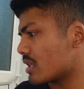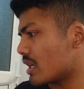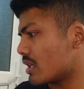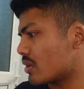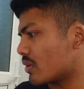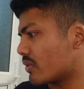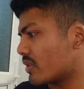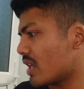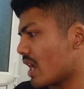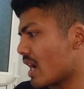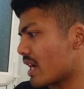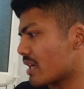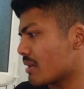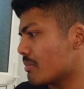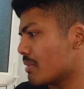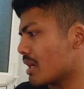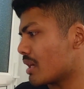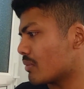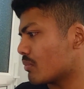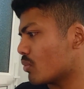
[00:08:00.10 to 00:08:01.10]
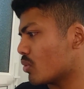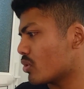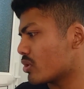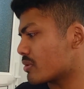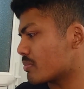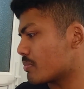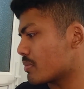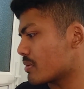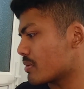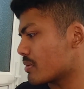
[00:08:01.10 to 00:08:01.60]
sight of the Ackerman
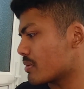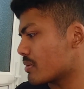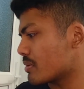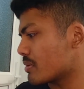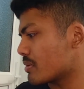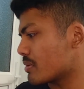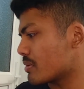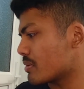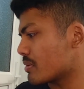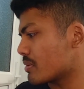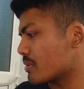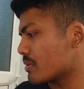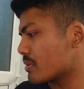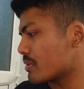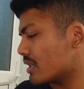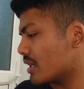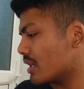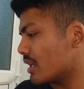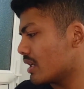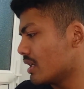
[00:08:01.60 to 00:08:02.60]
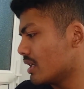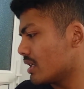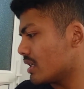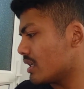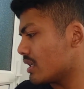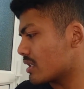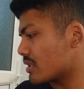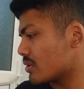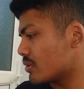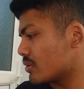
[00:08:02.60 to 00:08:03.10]
who is pursuit of us.
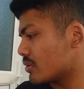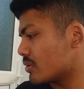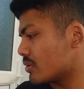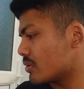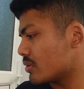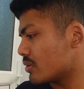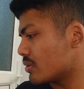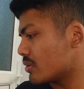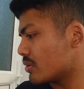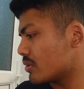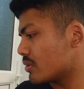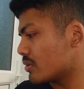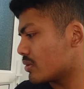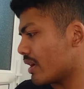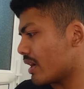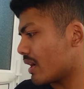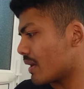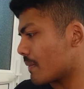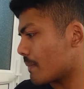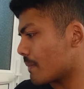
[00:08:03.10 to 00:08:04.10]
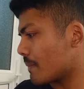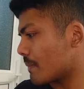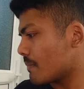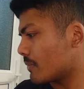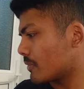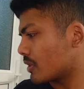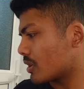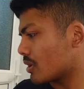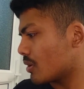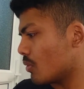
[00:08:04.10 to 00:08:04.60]
He is looking somewhere.
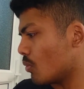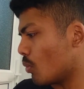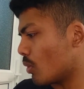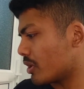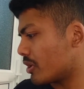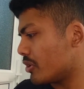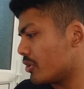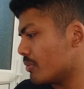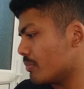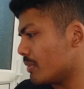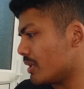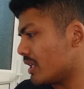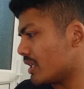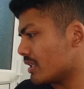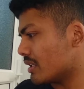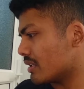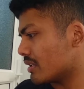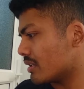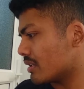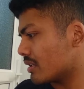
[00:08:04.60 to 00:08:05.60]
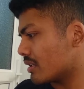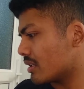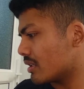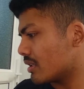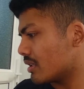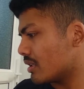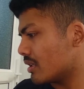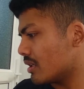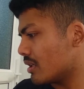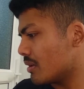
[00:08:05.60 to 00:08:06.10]
What do you mean?
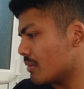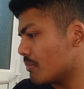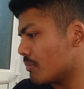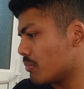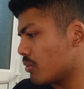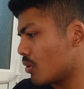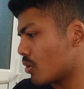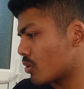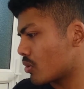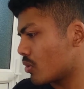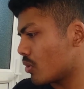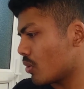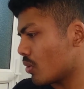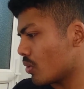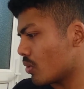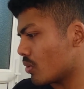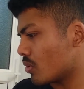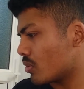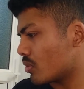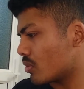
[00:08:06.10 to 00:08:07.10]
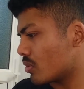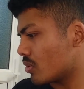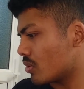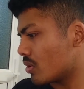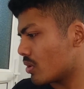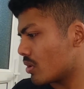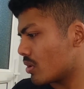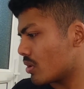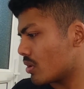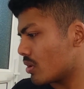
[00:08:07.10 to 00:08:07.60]
Porco?
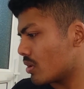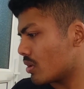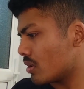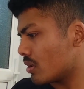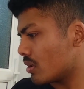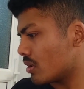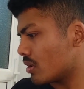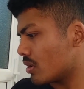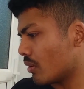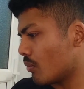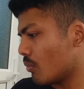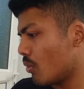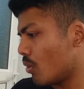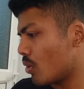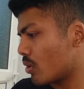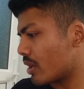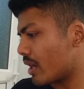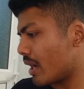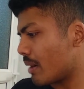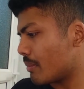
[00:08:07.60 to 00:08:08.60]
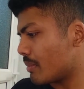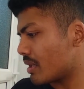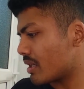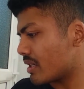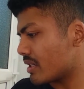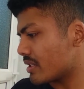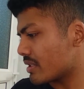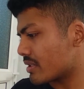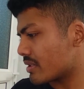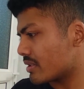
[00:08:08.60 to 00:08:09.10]
The
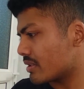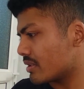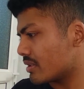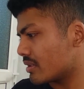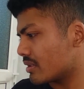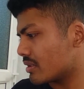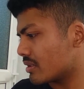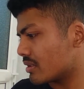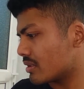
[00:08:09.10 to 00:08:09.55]
warhammer is.